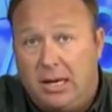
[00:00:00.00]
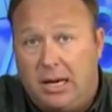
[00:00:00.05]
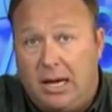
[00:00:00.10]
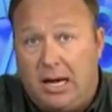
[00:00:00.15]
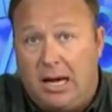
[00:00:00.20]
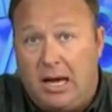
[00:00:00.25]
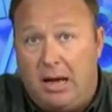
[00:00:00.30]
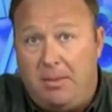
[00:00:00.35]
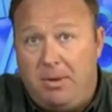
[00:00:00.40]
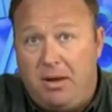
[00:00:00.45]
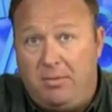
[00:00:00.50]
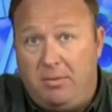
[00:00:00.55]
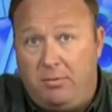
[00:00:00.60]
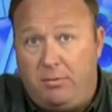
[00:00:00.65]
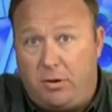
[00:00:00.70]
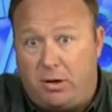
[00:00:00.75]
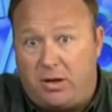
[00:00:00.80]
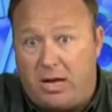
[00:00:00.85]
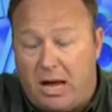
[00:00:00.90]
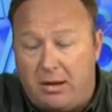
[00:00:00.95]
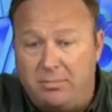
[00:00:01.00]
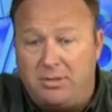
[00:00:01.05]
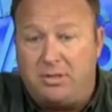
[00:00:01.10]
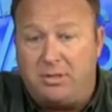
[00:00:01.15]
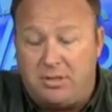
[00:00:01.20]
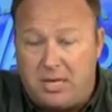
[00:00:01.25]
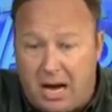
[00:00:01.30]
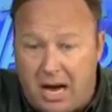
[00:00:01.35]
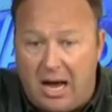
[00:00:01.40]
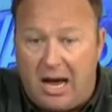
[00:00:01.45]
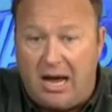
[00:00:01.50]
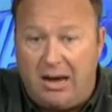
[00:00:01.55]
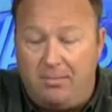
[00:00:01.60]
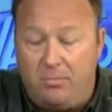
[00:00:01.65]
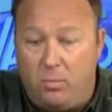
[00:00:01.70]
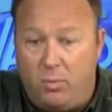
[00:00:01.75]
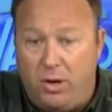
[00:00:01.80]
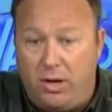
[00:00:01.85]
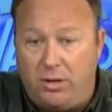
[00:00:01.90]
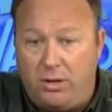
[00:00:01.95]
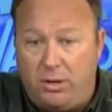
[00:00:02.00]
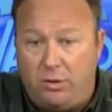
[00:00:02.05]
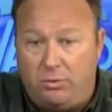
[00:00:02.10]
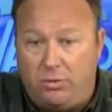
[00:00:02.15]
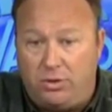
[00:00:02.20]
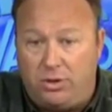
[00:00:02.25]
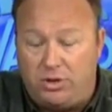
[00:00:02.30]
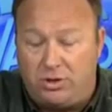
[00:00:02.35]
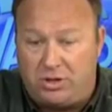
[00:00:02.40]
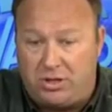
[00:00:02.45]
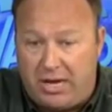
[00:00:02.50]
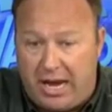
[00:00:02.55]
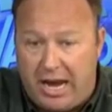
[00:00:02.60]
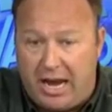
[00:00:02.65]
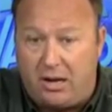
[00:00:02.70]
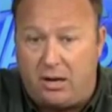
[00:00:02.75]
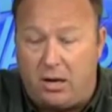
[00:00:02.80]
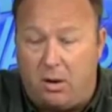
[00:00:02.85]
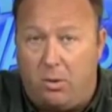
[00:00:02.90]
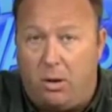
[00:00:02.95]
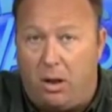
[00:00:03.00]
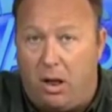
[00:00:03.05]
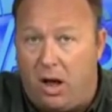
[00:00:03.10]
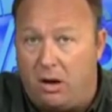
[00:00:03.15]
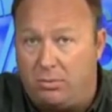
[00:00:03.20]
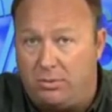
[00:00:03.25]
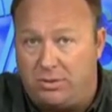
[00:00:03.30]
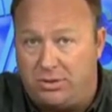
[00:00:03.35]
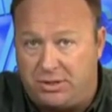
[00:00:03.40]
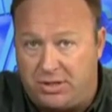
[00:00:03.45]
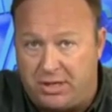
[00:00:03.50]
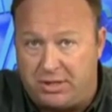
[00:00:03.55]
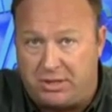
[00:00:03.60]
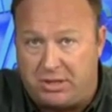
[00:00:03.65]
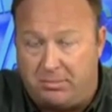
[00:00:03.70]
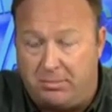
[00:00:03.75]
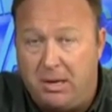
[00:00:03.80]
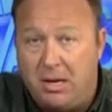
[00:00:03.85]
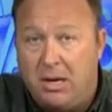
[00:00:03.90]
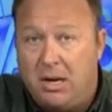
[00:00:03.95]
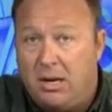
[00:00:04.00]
I mean, there comes a time when you just can't go along with the system.